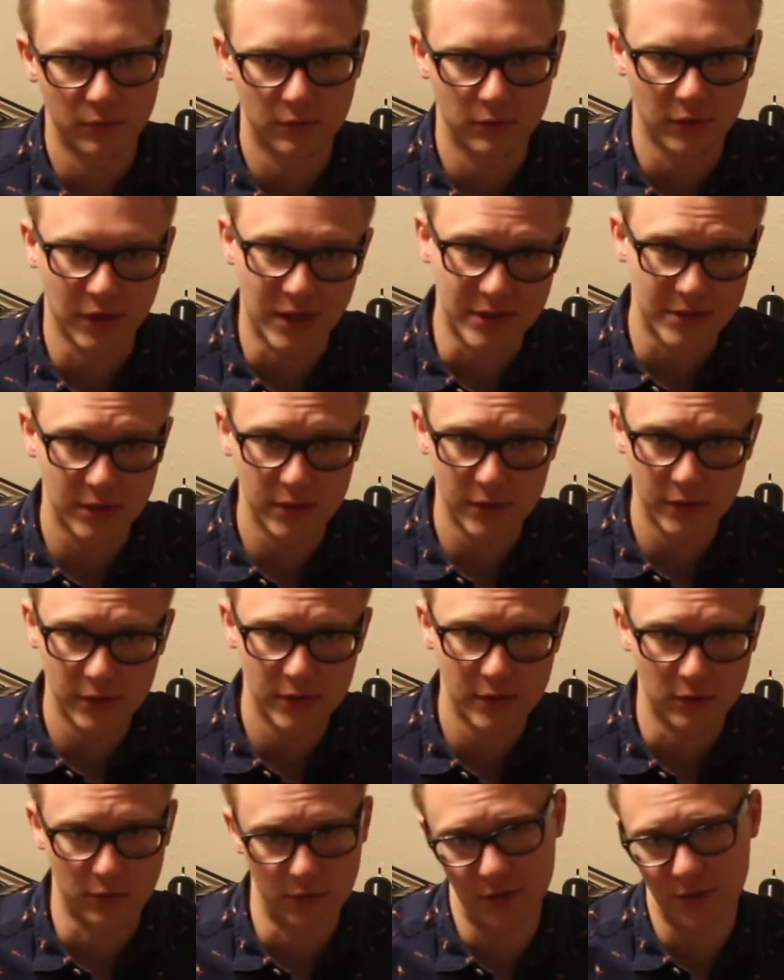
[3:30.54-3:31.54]

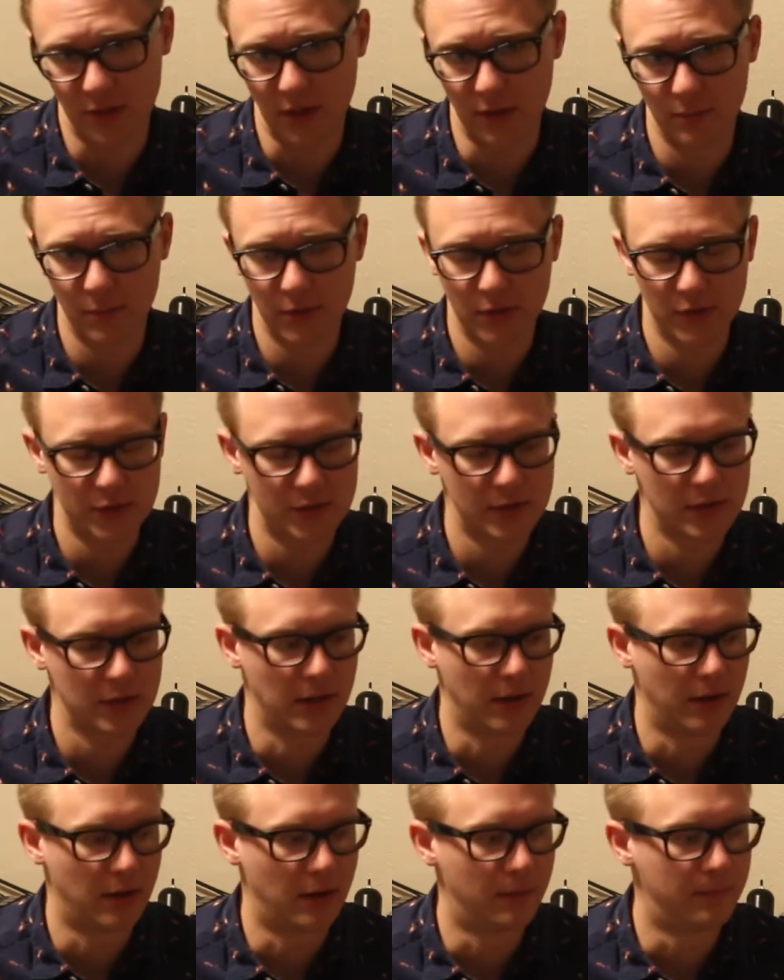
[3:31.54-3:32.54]
lessons or assignments
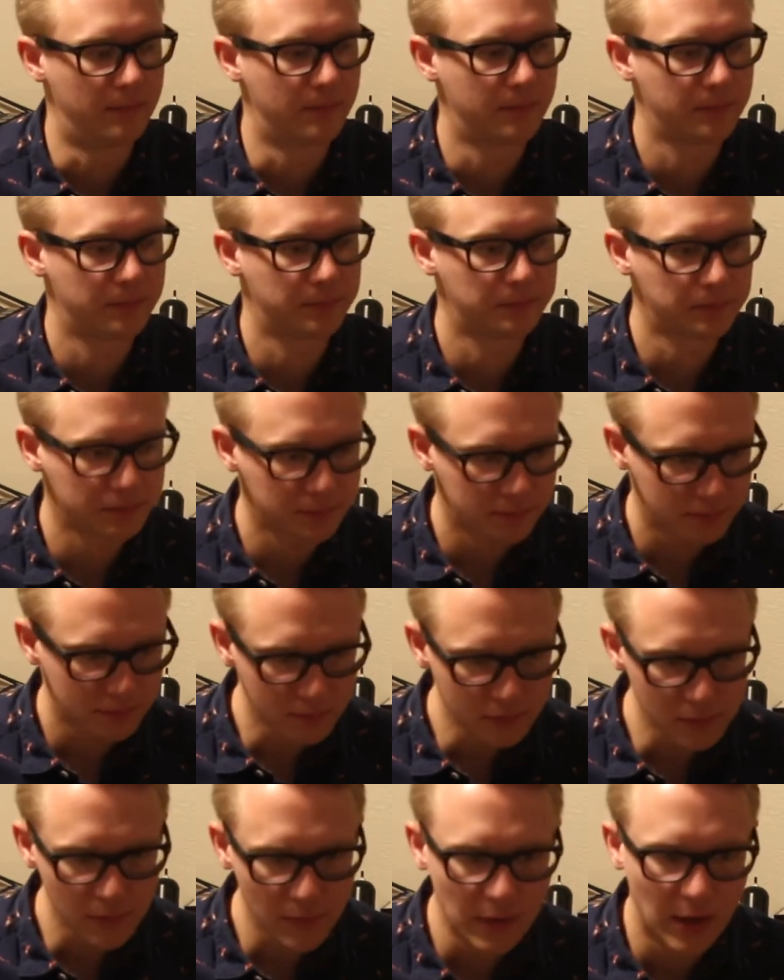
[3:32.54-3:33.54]
at
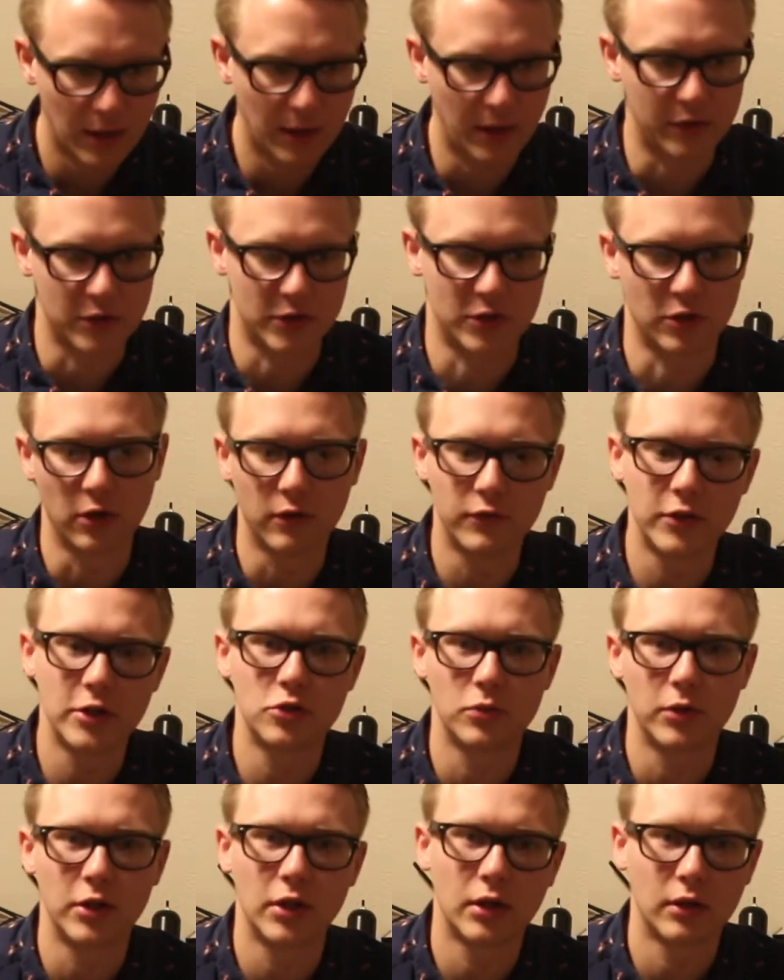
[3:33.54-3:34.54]
the start of
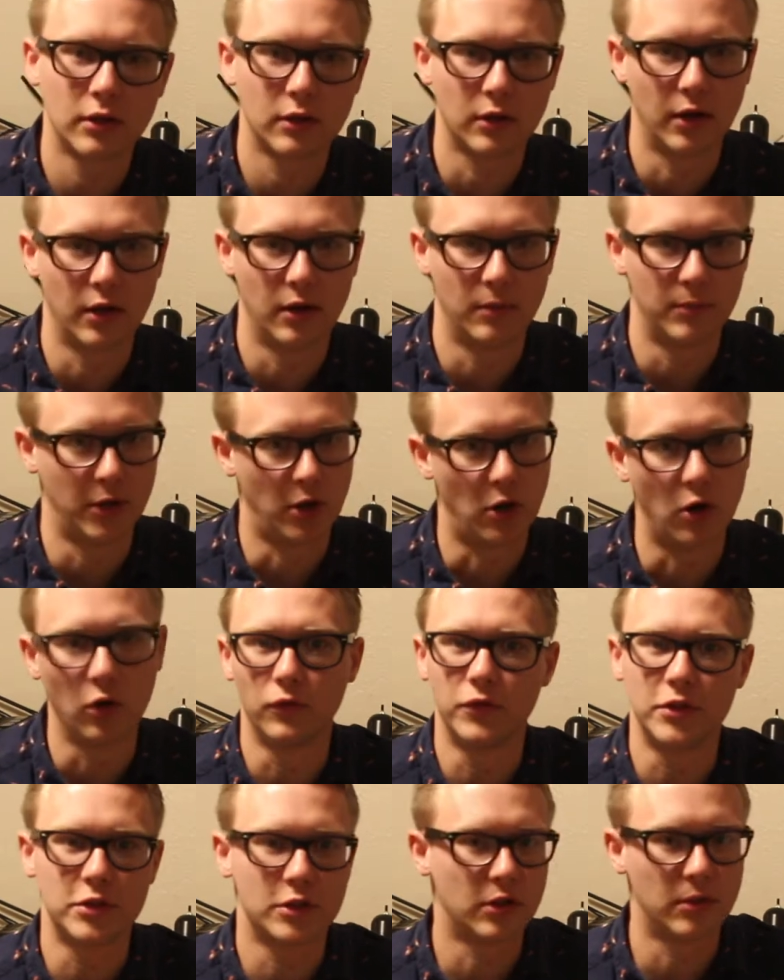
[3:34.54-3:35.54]
each week, and all
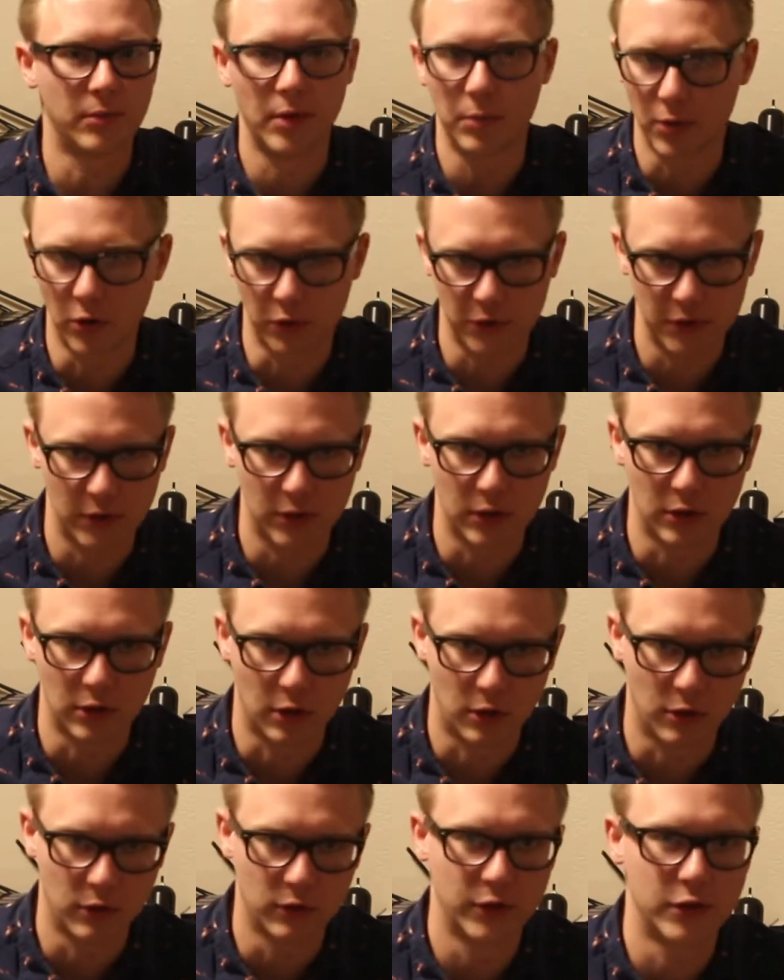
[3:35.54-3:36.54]
of these are going to be posted
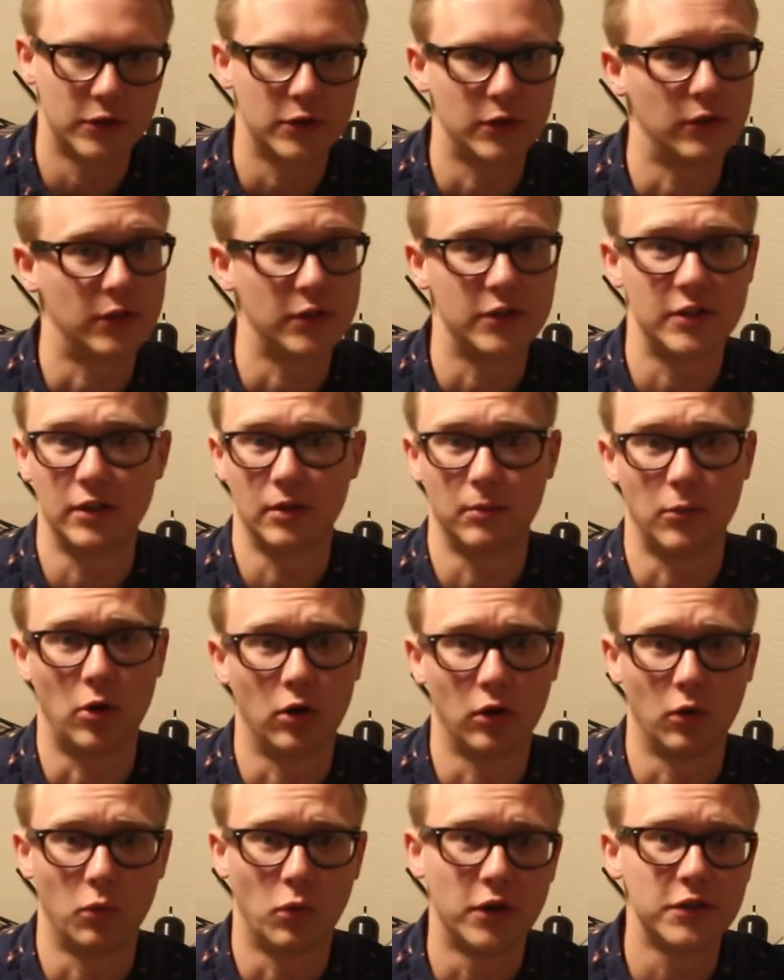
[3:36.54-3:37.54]
concurrently, so you can see them
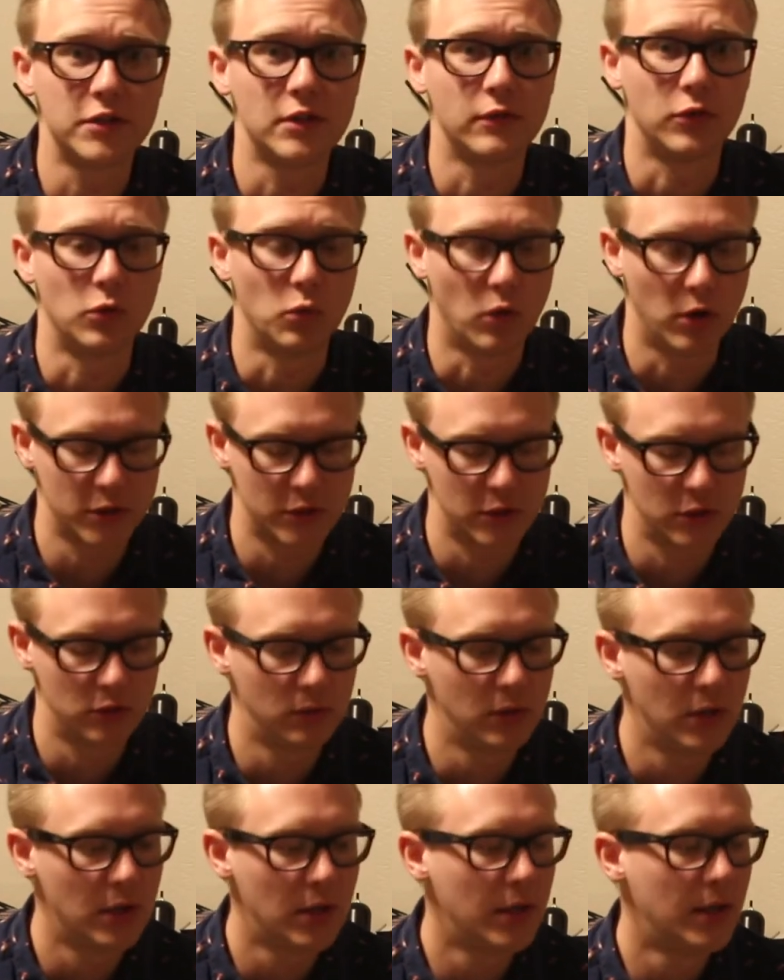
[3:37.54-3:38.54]
all at once if you want
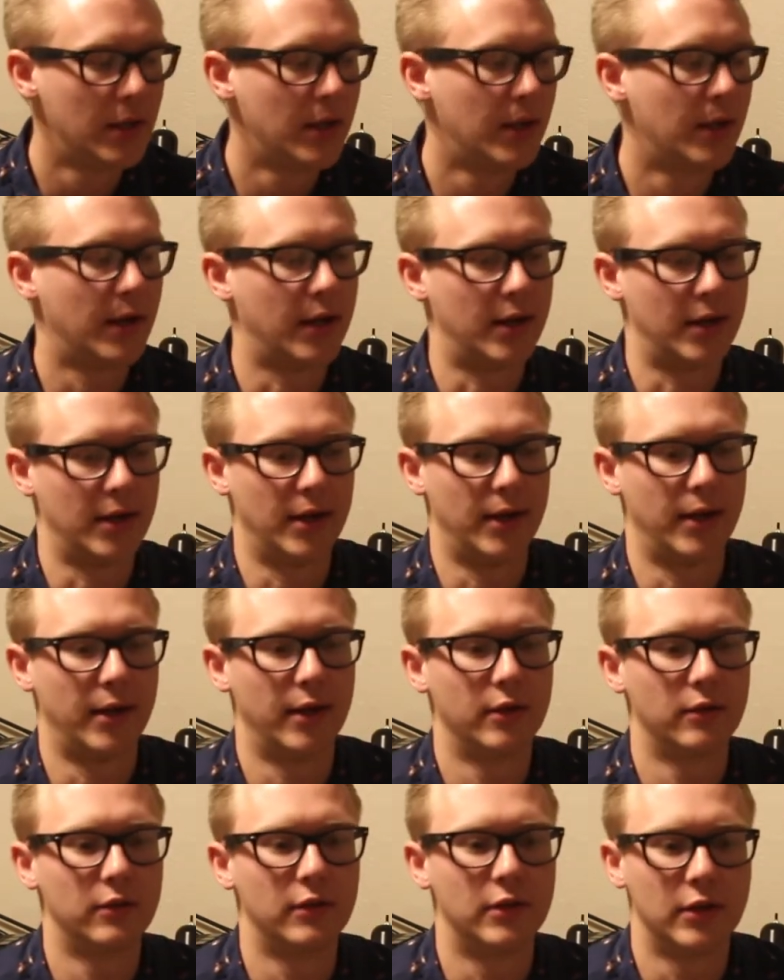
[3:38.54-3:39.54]
to.
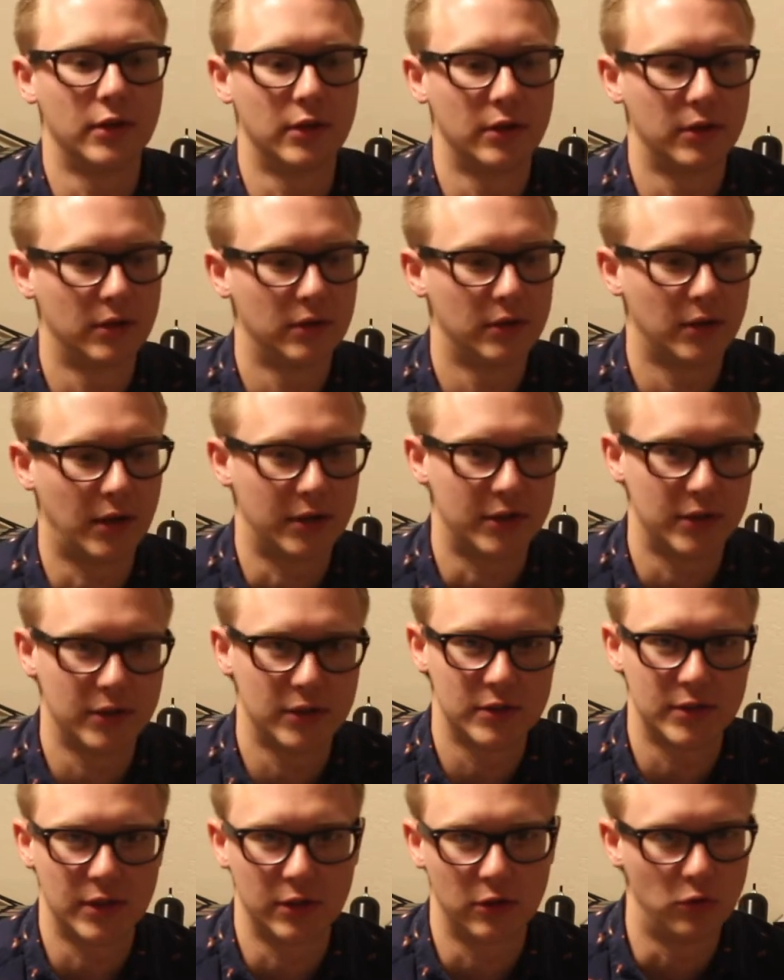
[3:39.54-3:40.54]
The idea
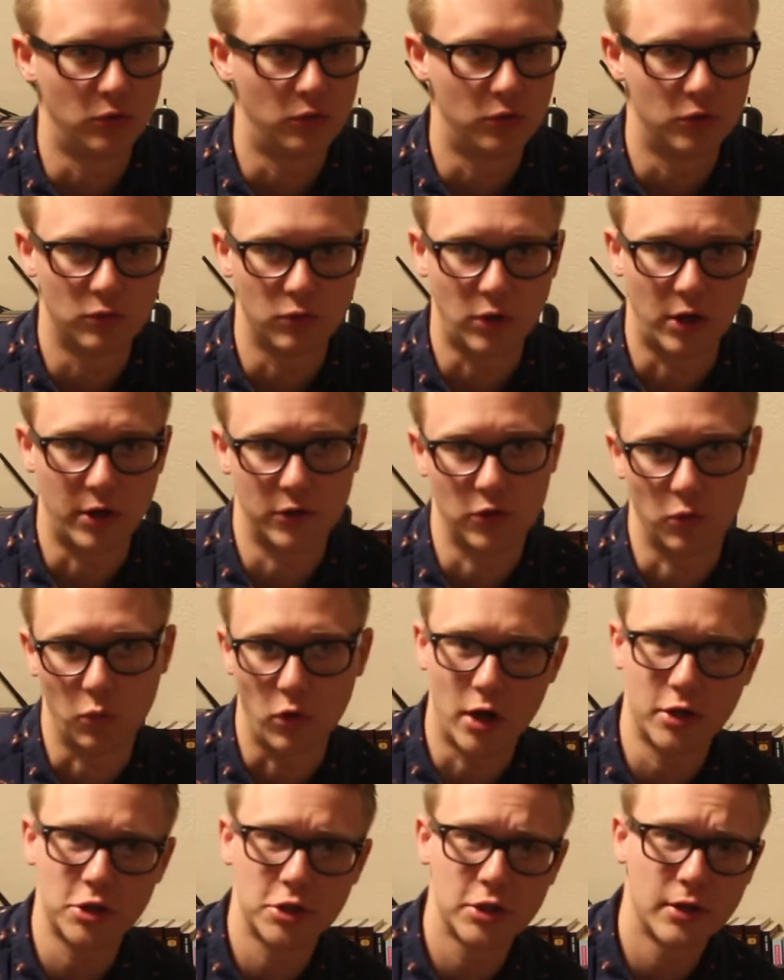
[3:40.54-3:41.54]
is that you ought to
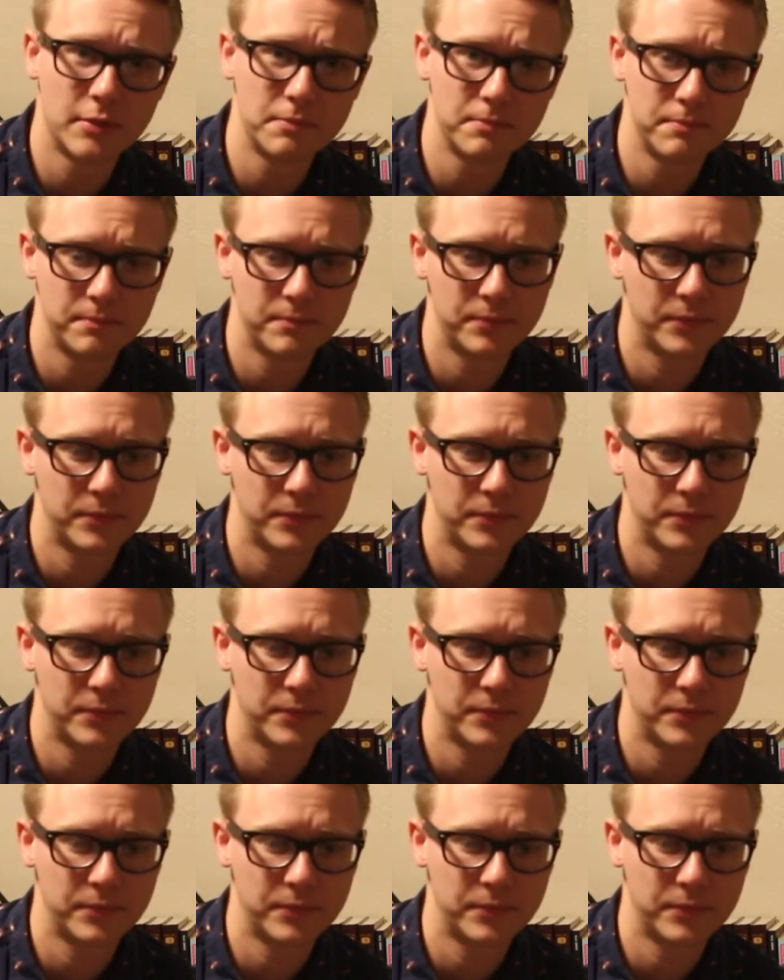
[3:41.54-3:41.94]
watch them